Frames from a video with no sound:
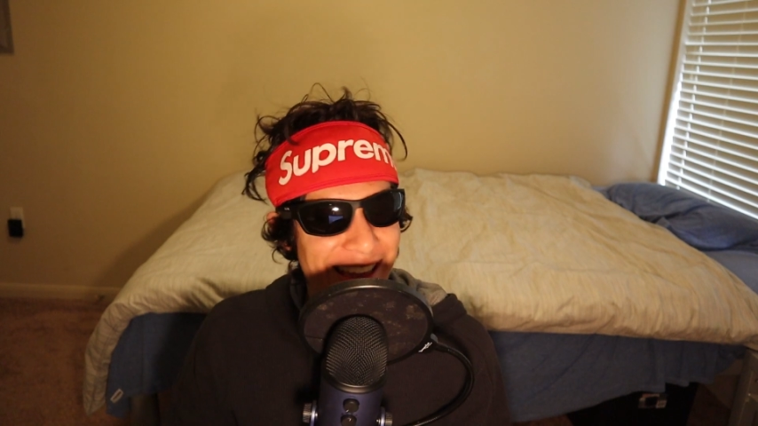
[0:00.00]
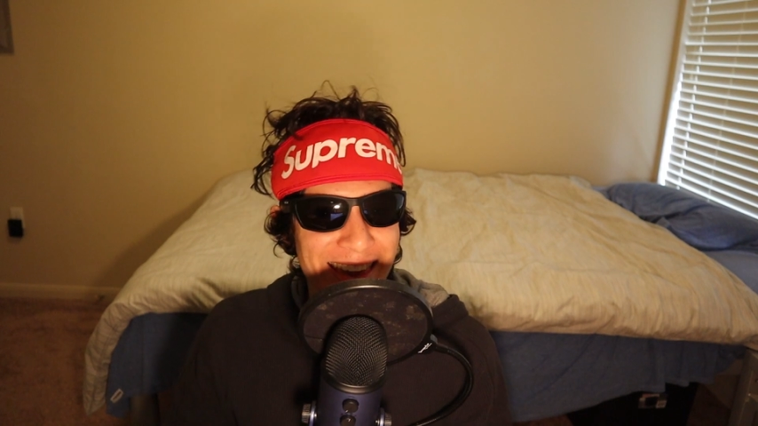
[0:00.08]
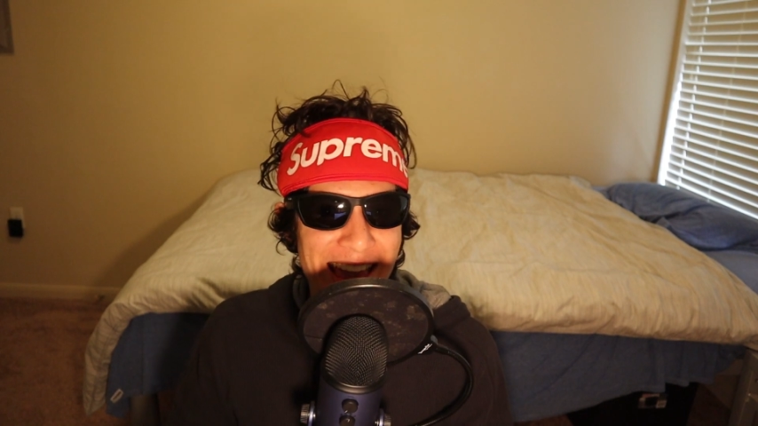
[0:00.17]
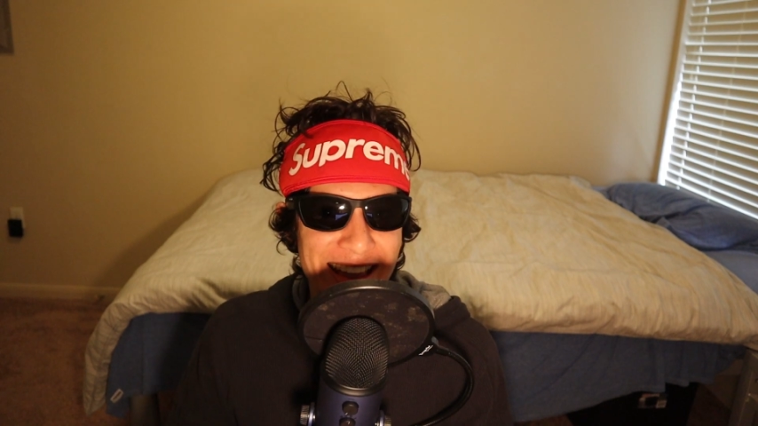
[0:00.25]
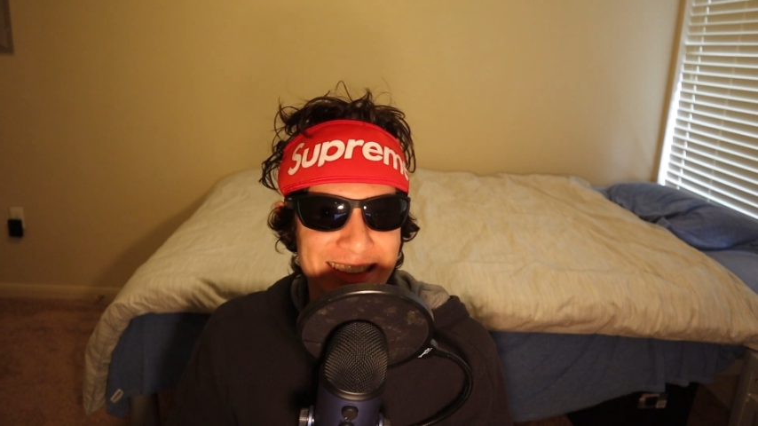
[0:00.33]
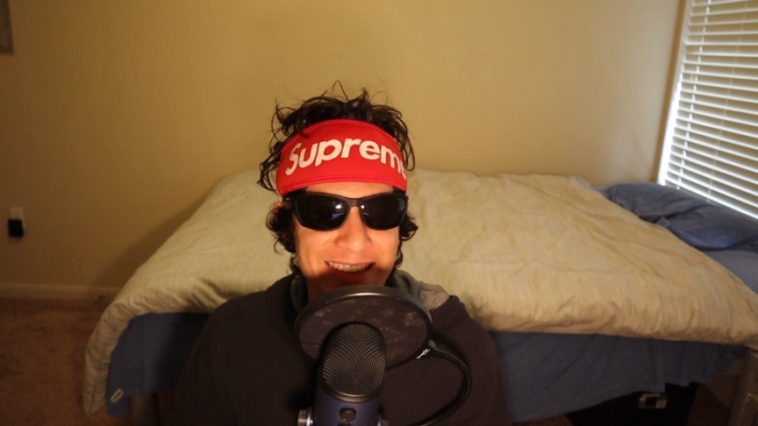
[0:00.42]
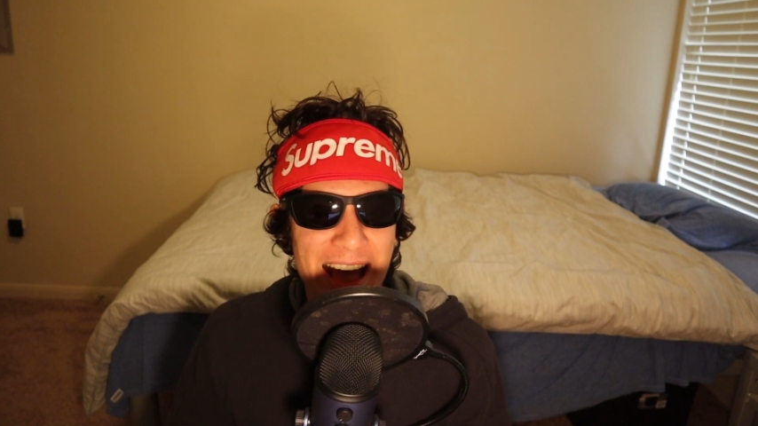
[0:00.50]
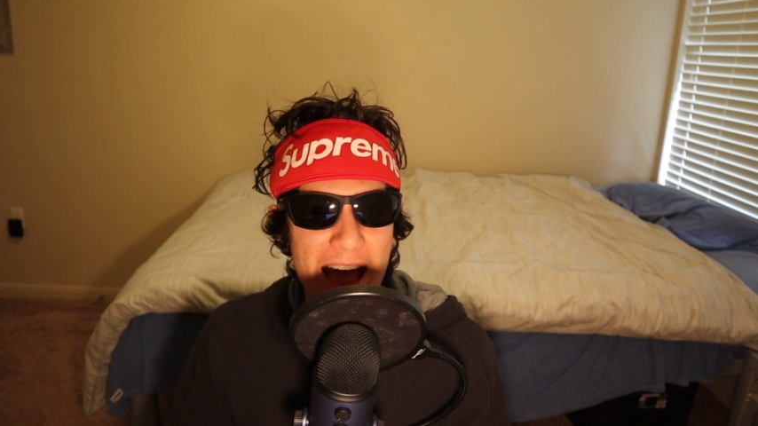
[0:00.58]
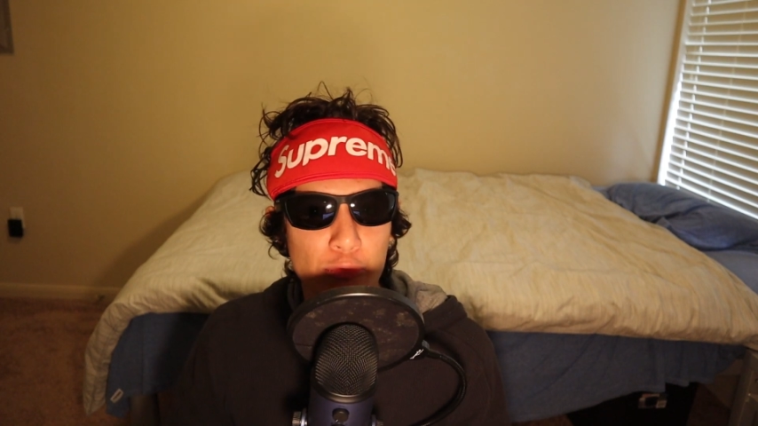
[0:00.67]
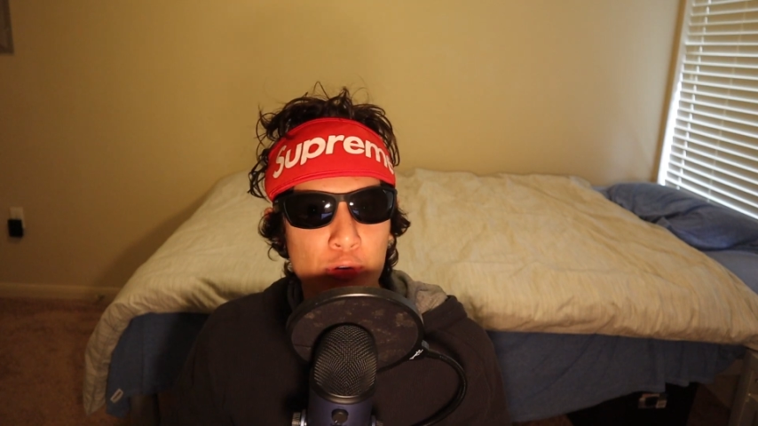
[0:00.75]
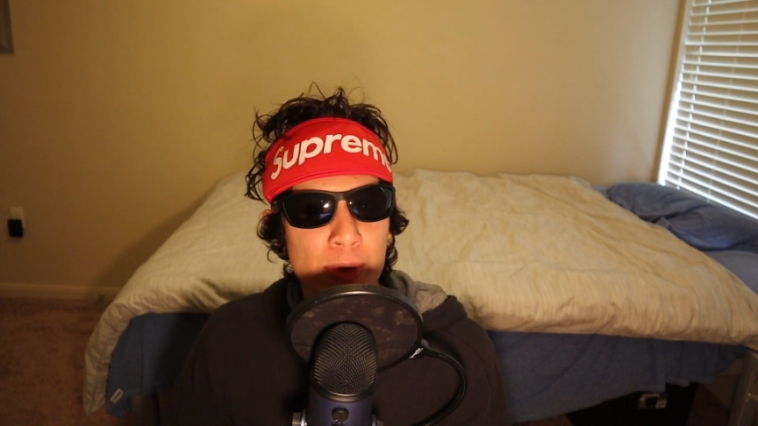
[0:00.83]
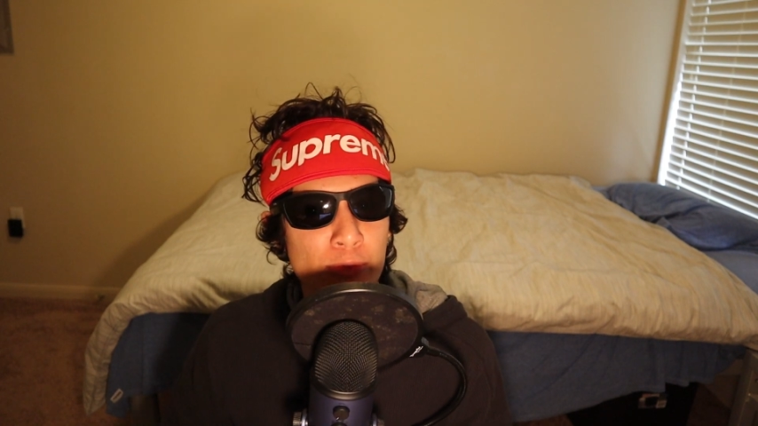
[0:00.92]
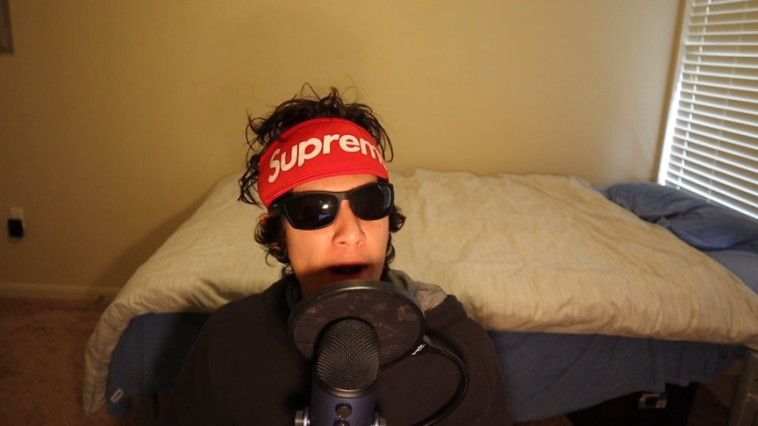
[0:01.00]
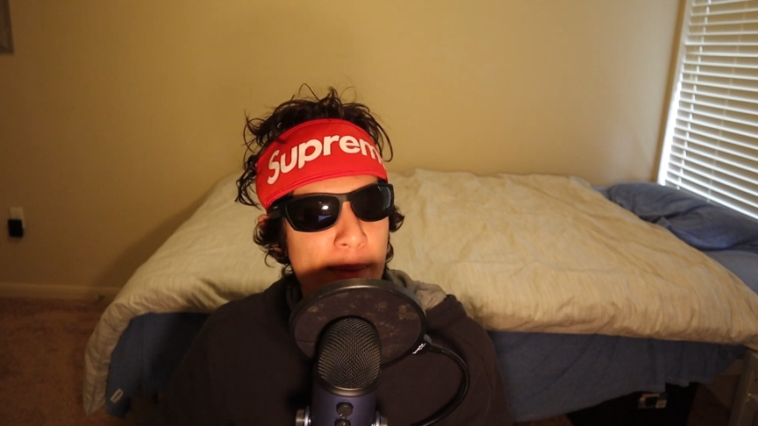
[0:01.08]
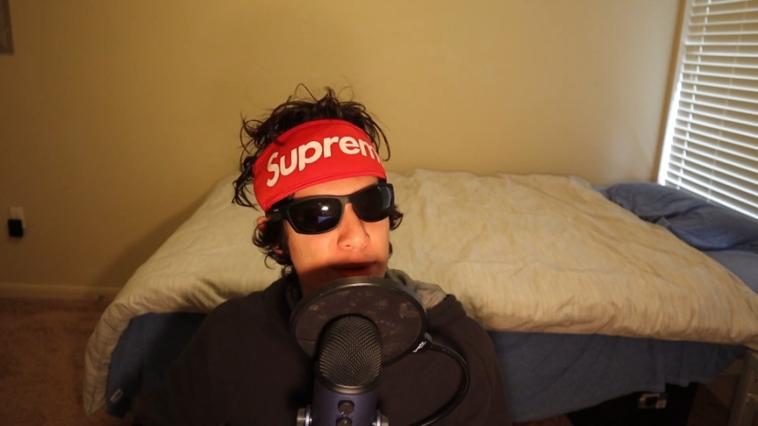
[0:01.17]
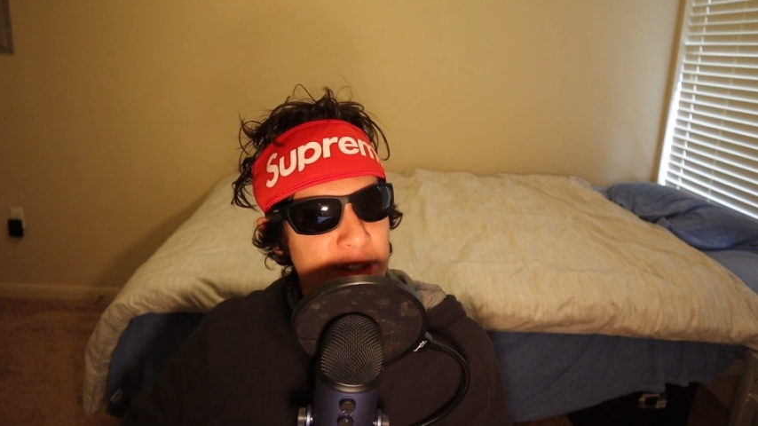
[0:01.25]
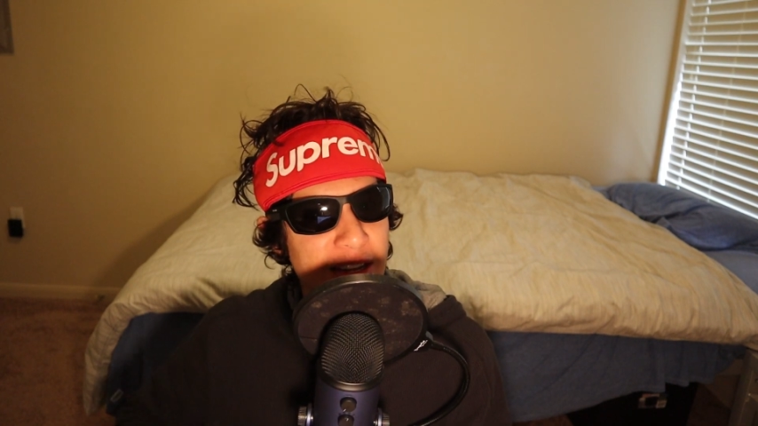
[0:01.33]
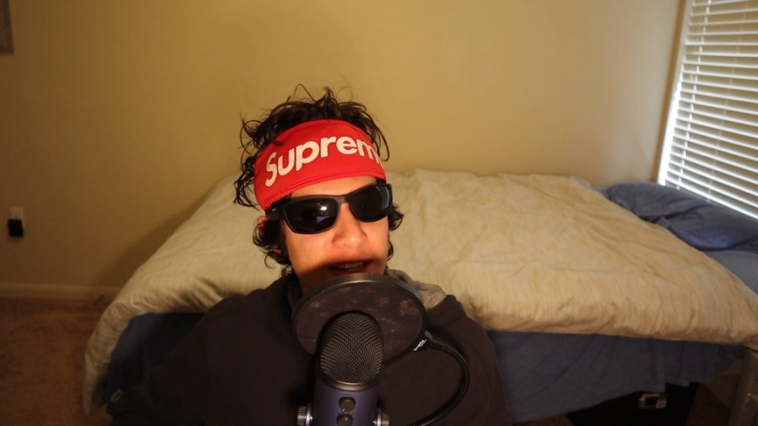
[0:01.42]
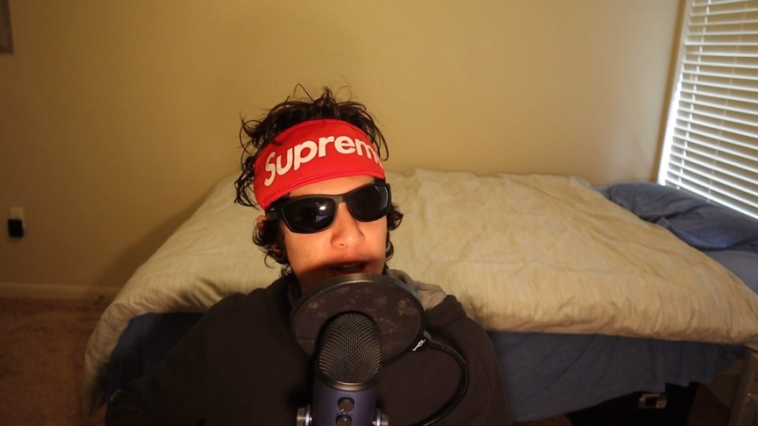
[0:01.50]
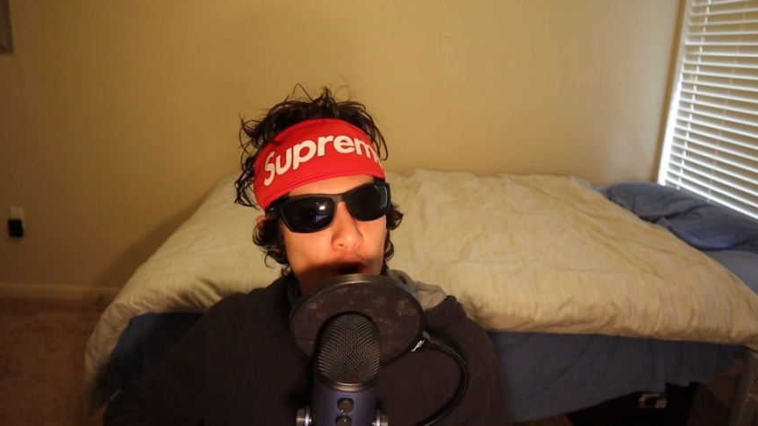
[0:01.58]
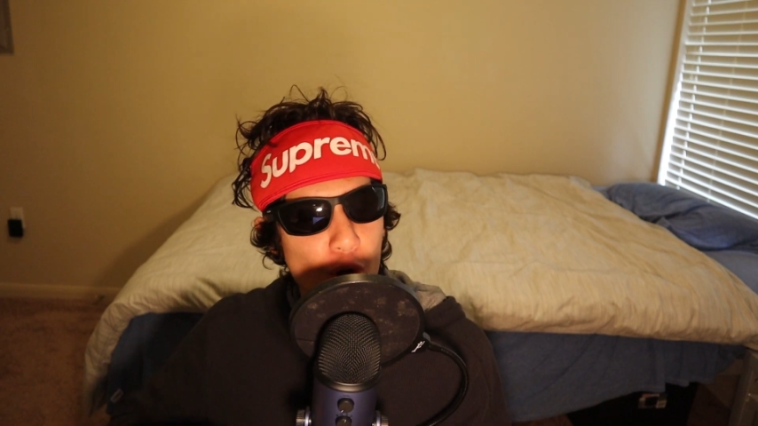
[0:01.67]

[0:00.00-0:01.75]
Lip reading: KSI will be representing